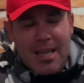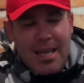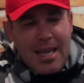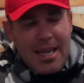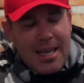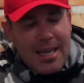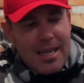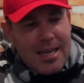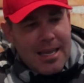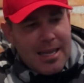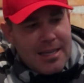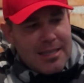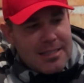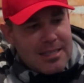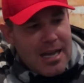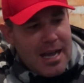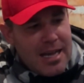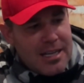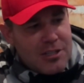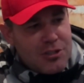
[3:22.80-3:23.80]
and
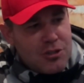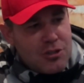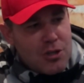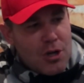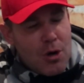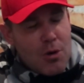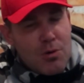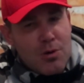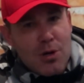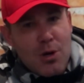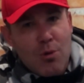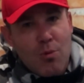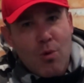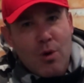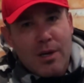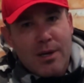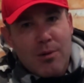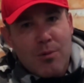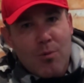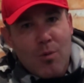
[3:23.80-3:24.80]
I don't know
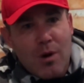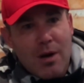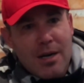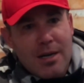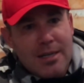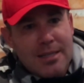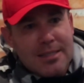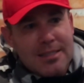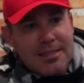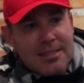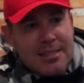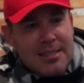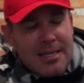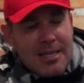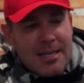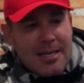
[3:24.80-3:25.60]
what it was,